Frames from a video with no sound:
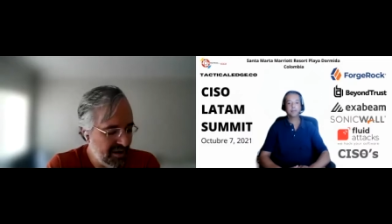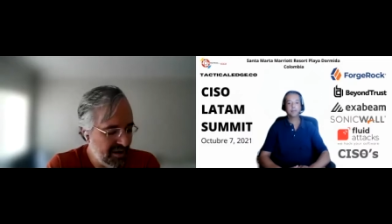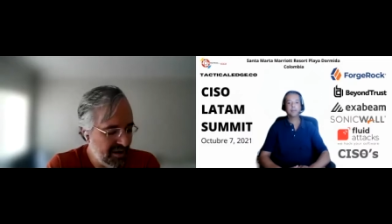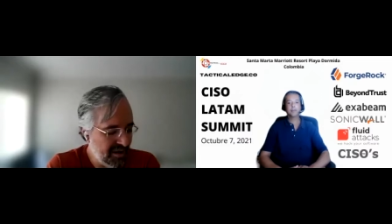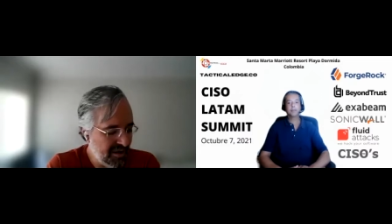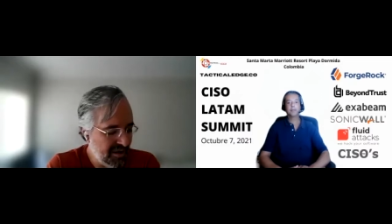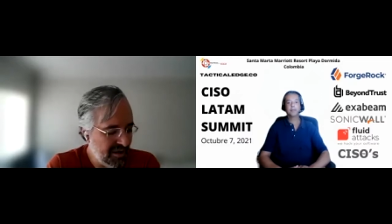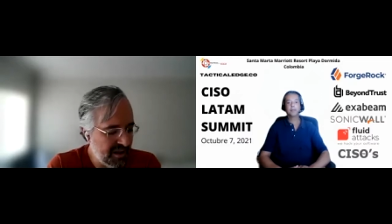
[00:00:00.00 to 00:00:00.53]

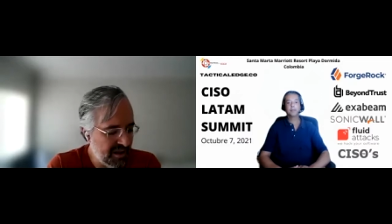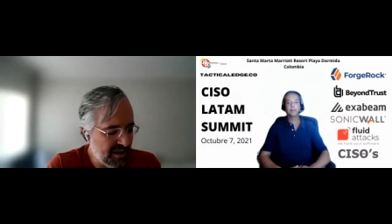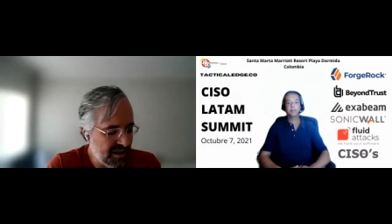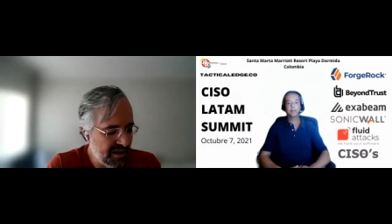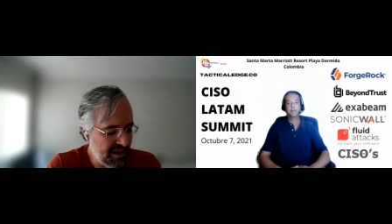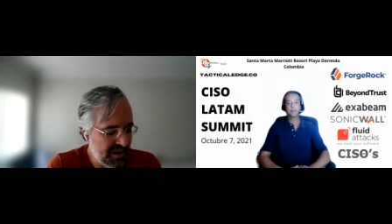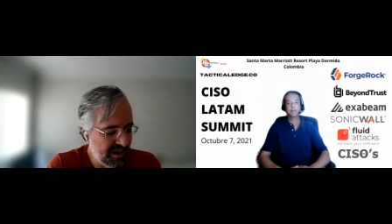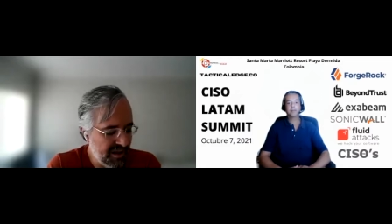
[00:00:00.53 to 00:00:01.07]
We
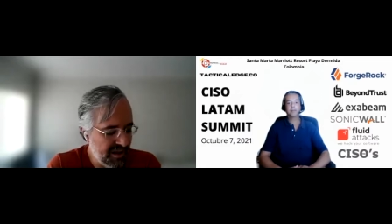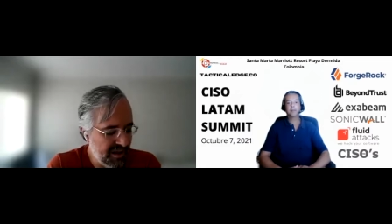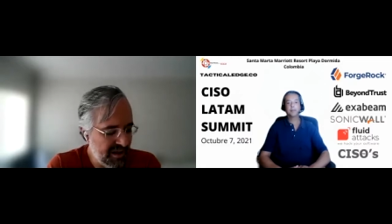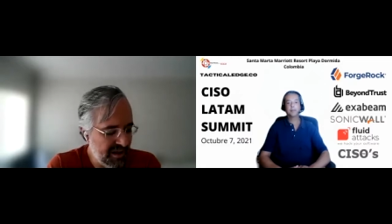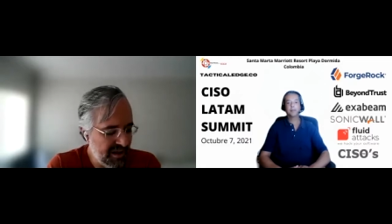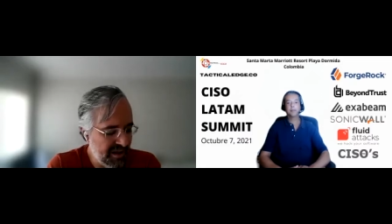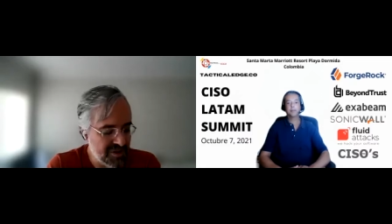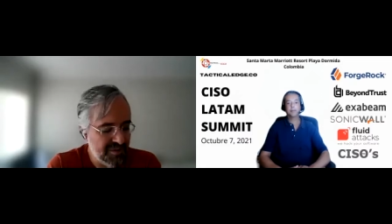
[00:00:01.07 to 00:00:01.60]

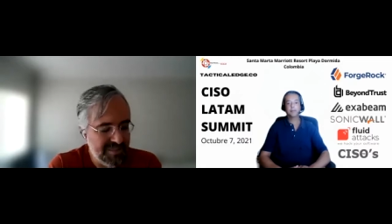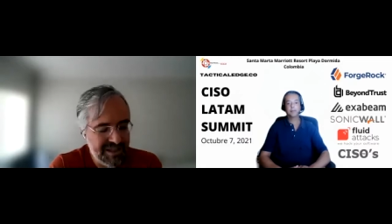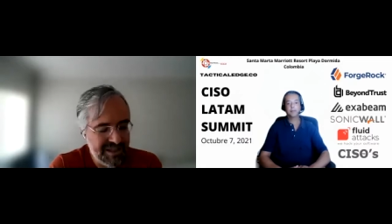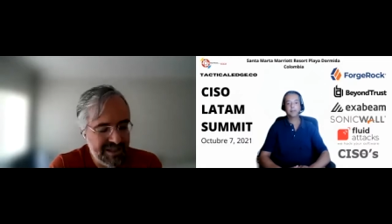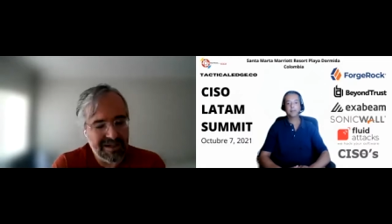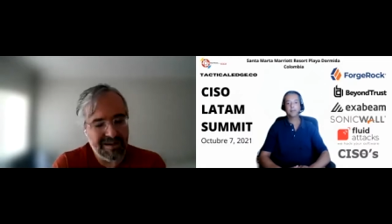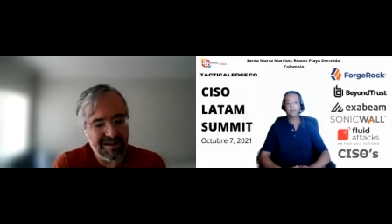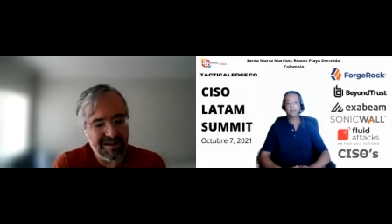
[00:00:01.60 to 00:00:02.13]
actually been
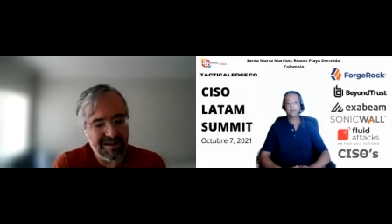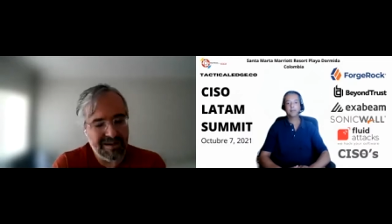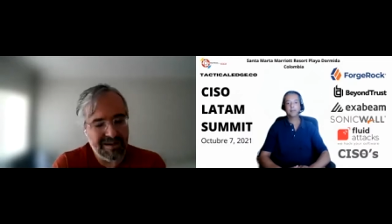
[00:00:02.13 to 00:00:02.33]
doubling